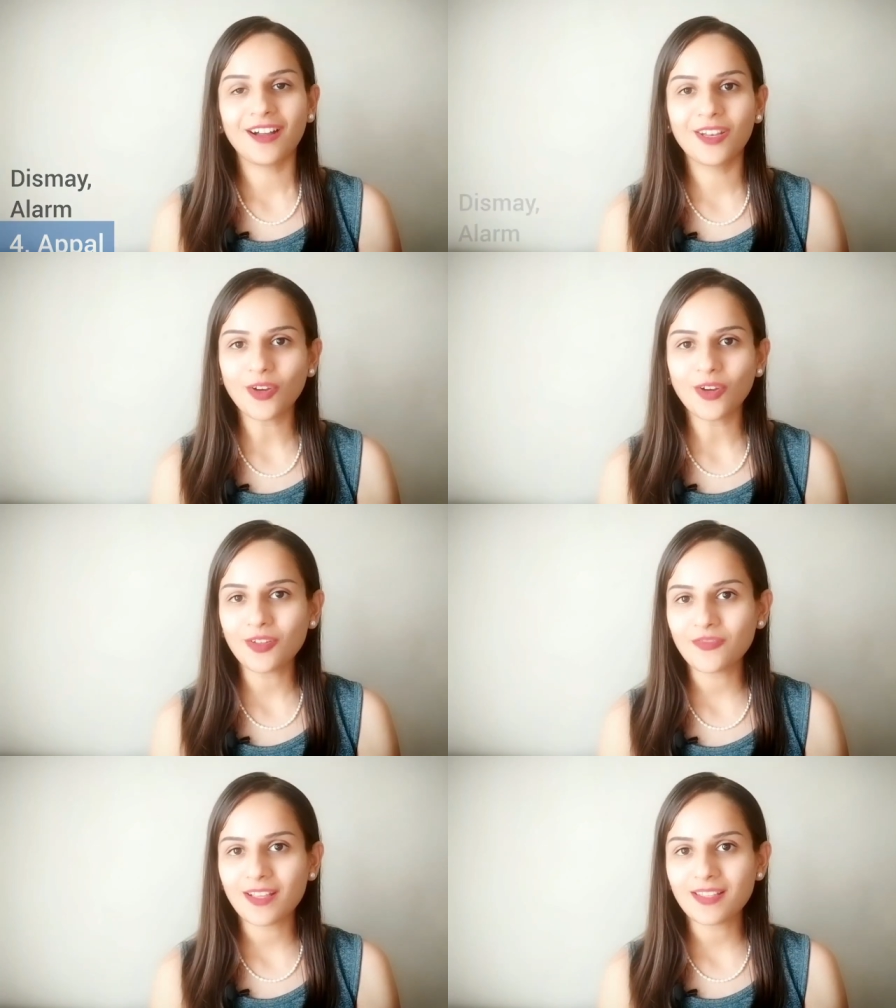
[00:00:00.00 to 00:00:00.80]
A lot
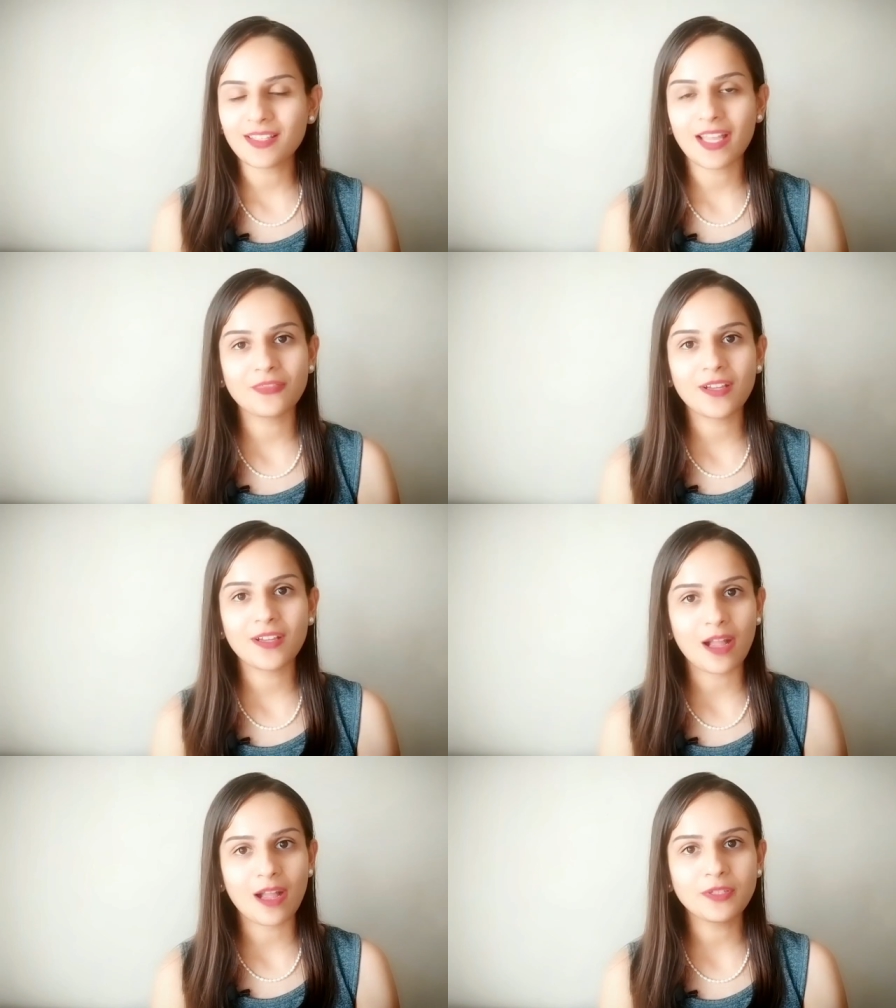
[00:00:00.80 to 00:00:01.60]
of us have
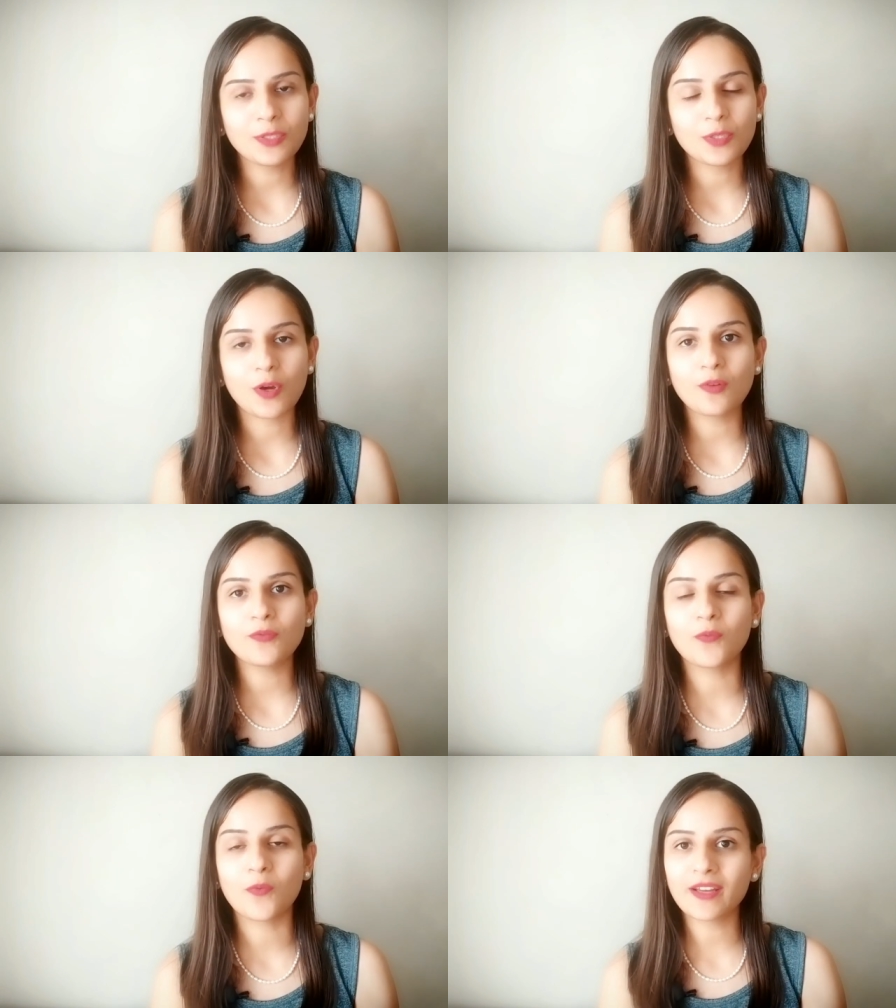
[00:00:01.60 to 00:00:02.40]
the habit
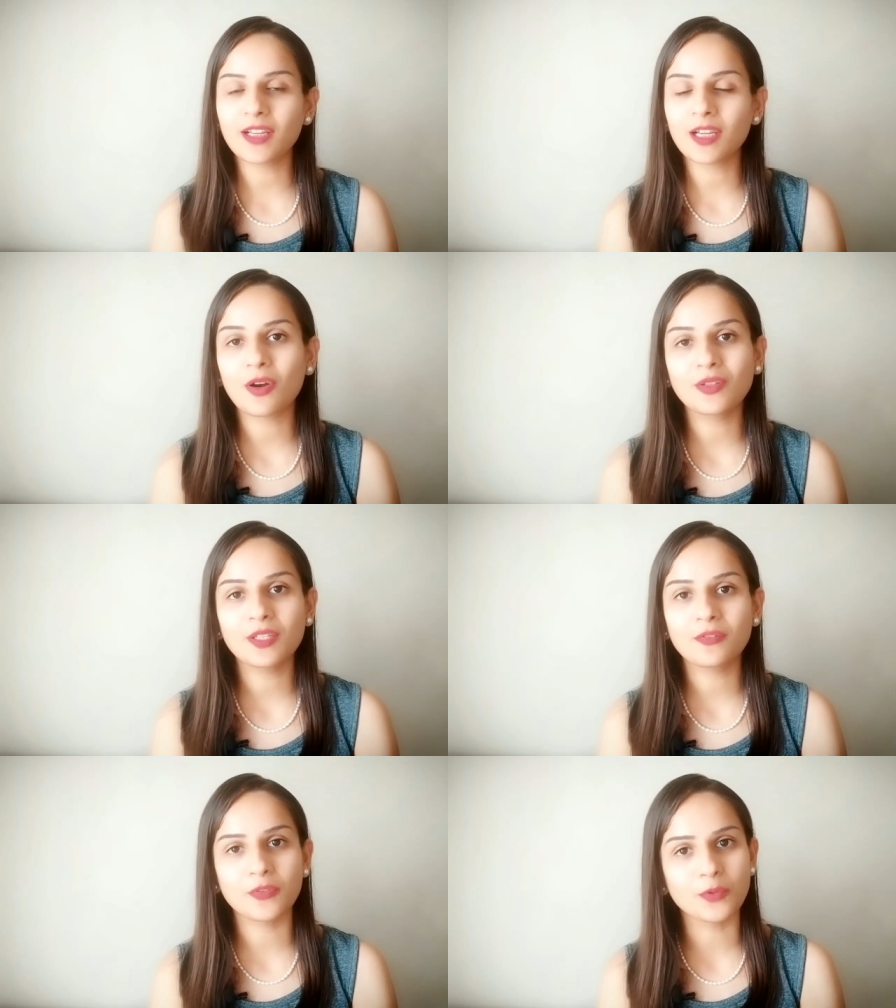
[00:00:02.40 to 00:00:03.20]
of worrying
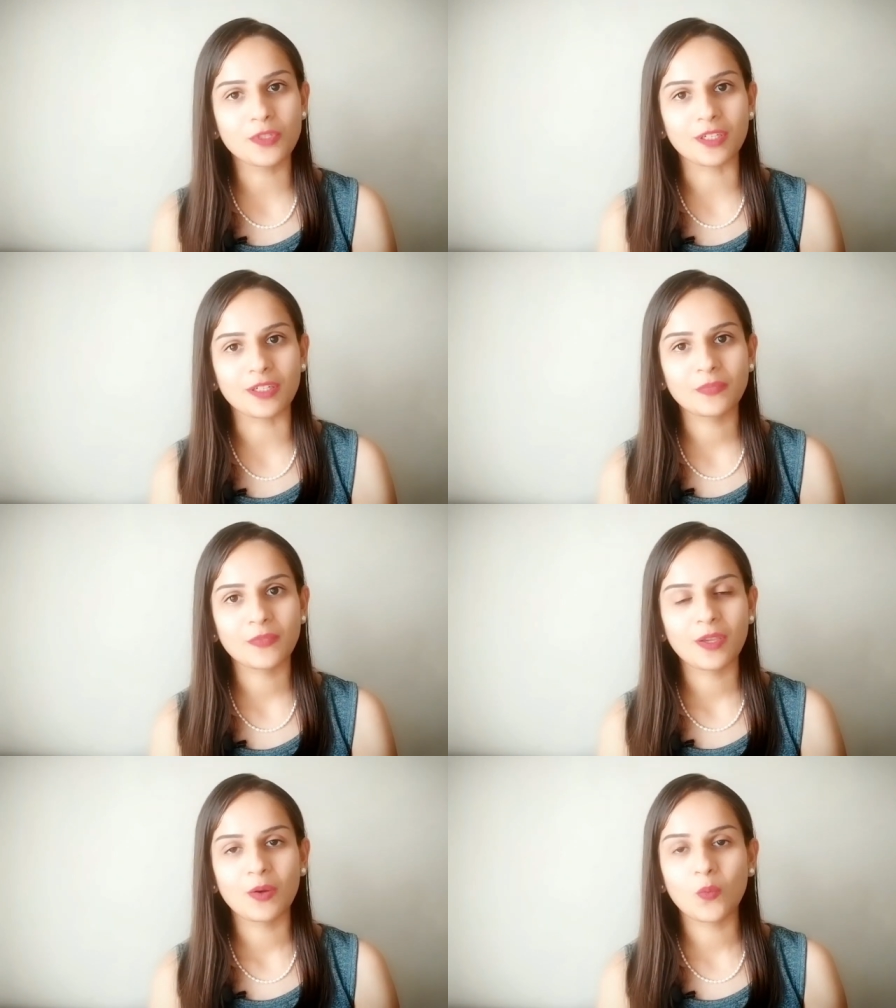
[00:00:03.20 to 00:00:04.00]
about the future,
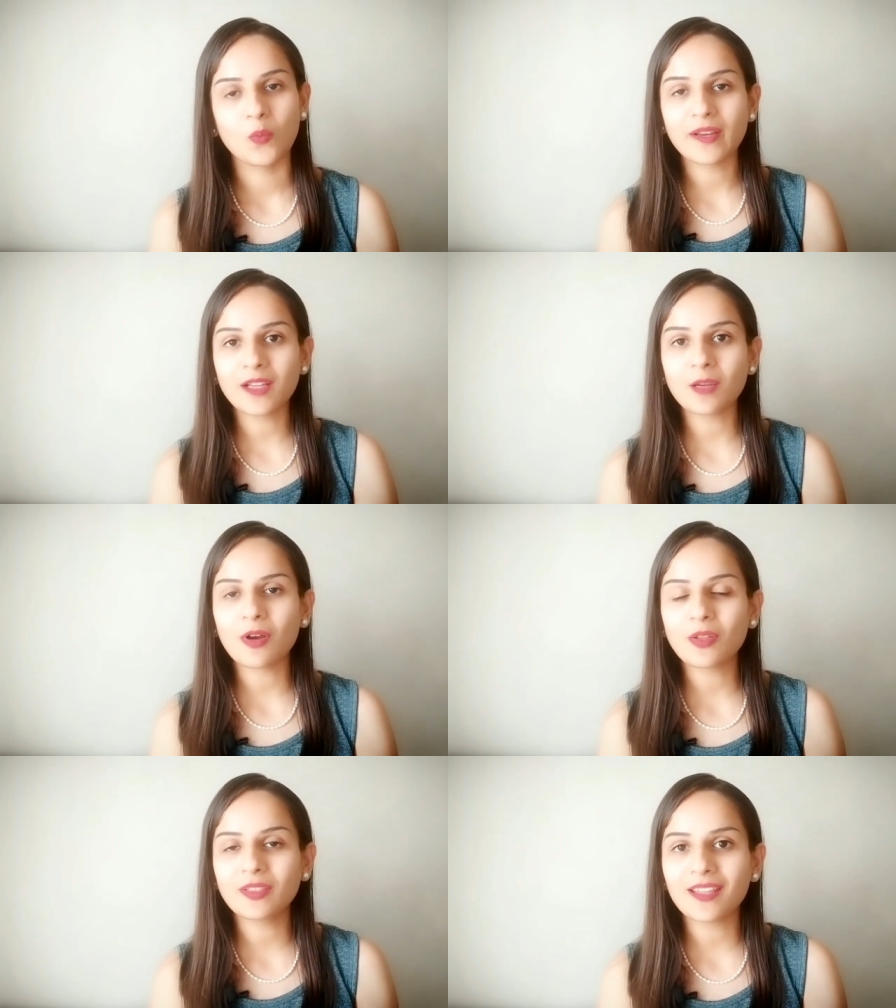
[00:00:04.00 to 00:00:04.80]
worrying
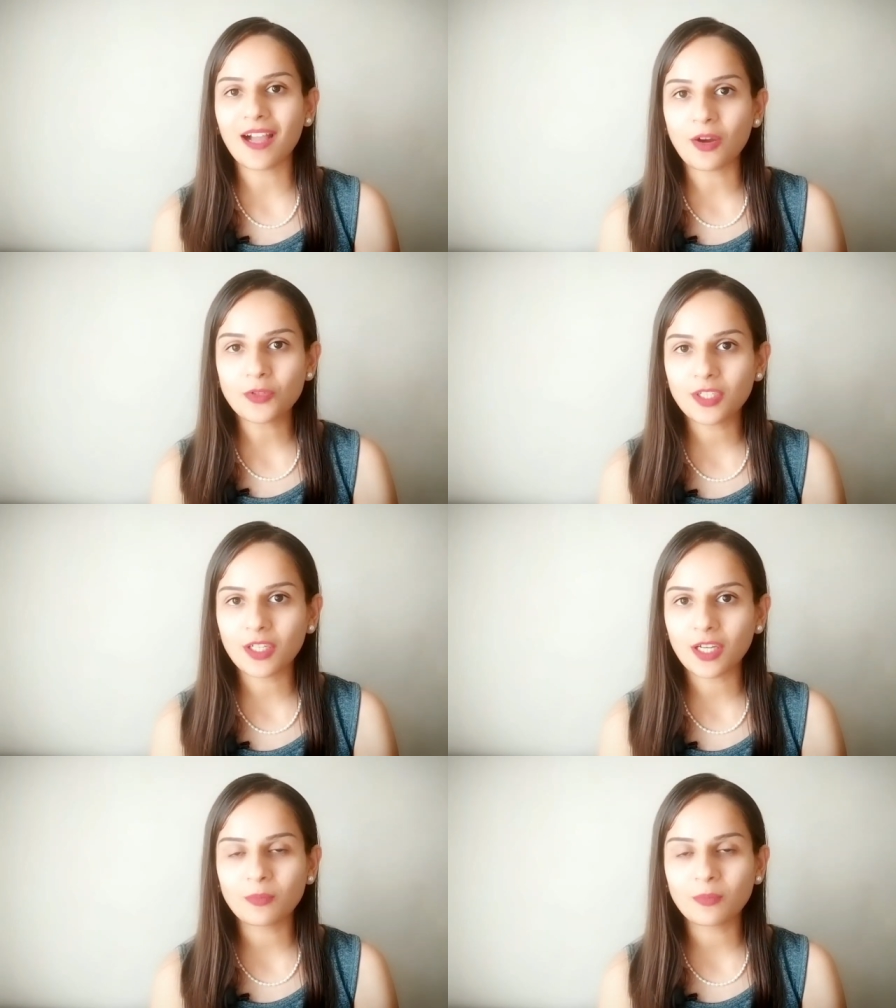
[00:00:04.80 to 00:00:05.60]
about the
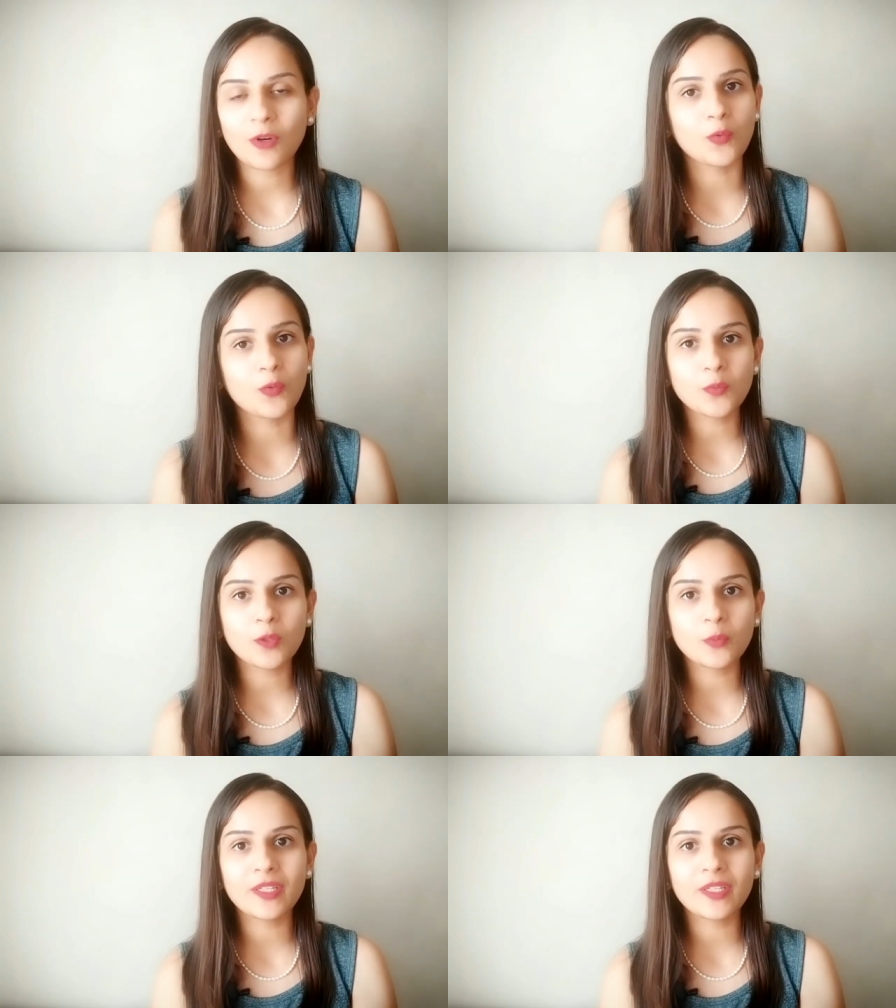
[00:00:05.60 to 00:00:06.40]
outcome or
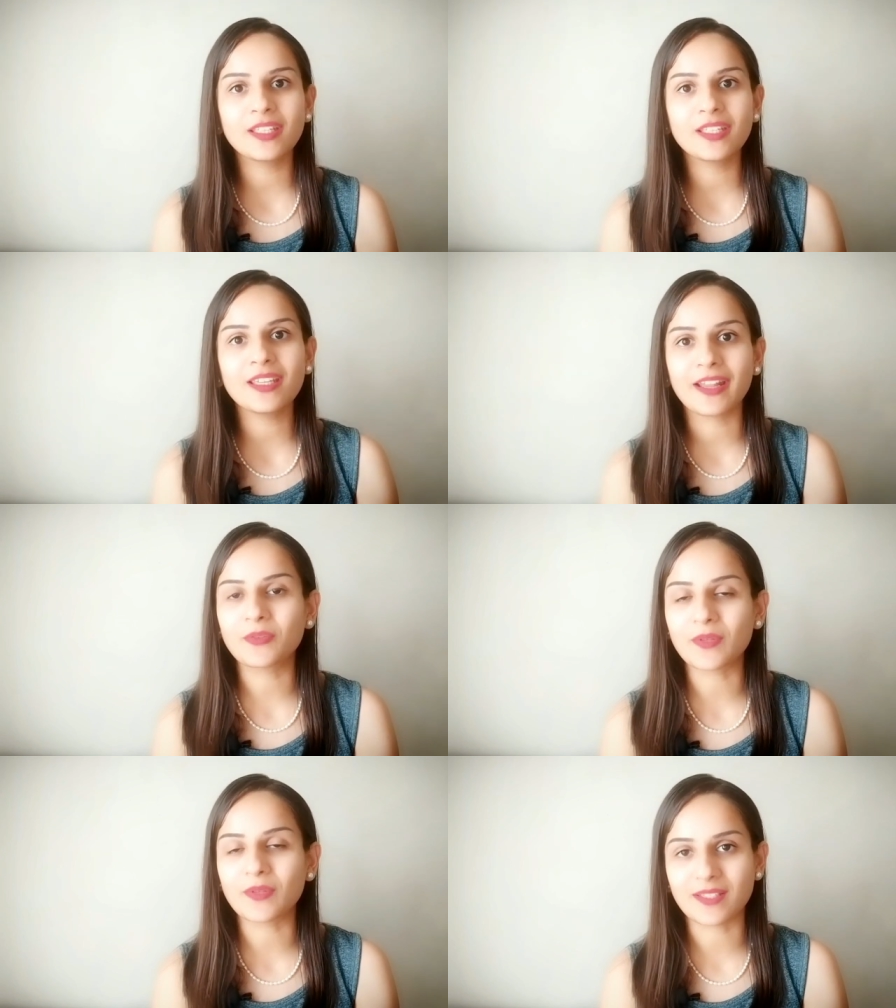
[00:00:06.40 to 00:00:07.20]
what would be the
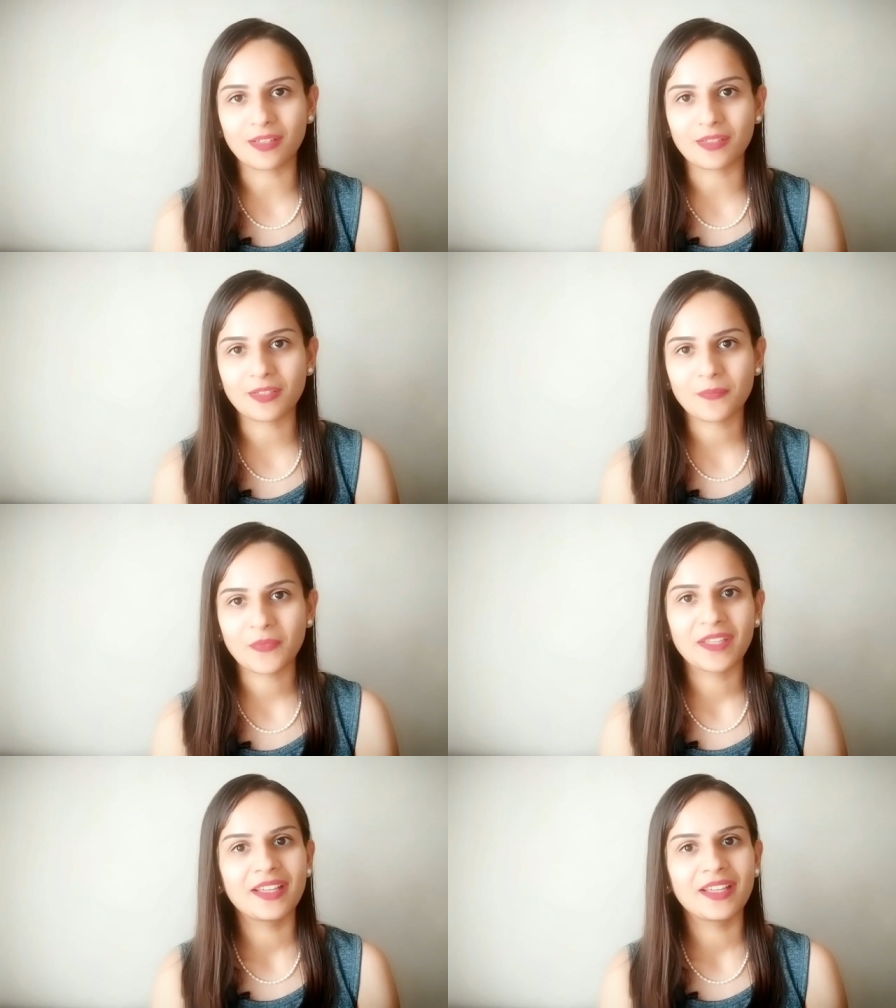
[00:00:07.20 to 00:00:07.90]
end result.